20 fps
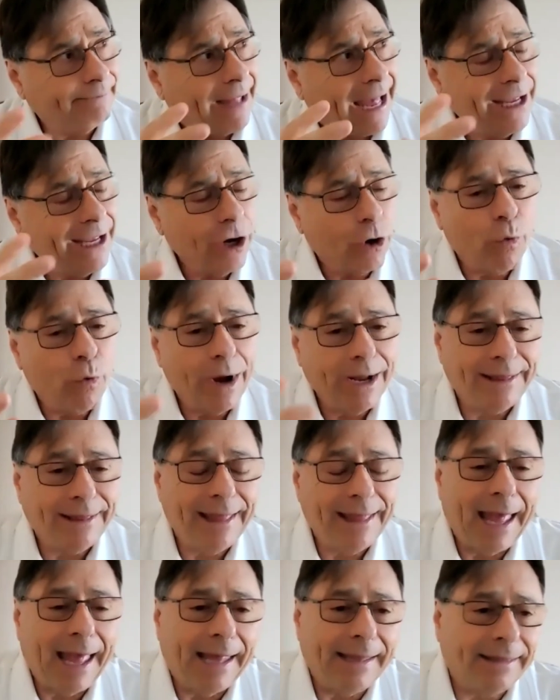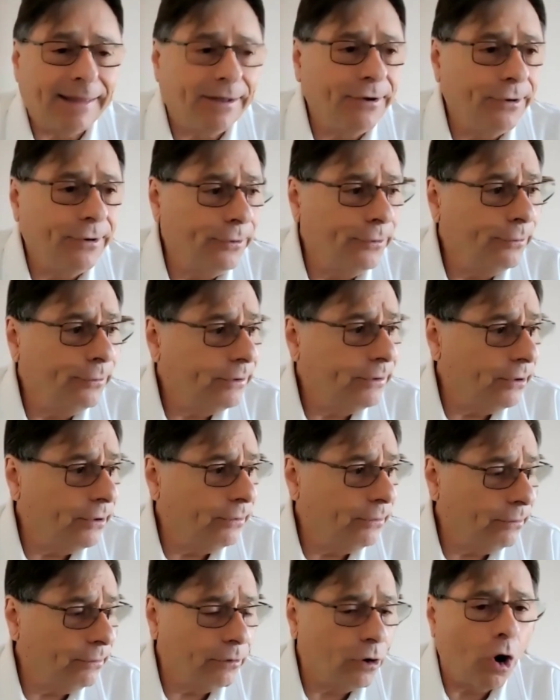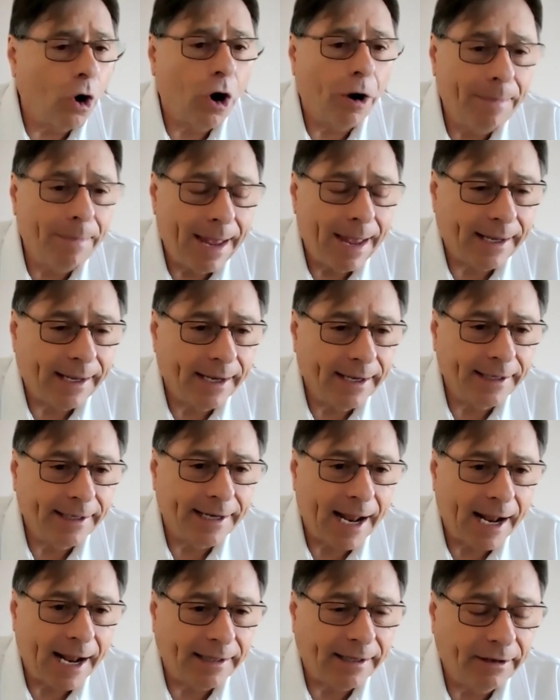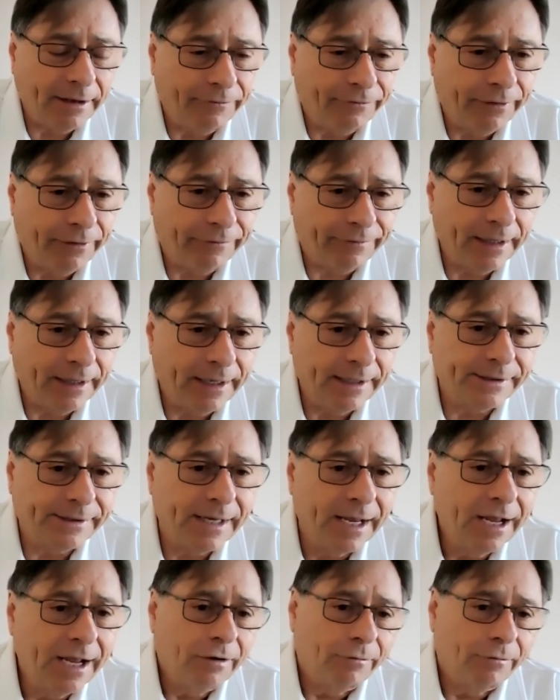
equate that to car making in the 1950s,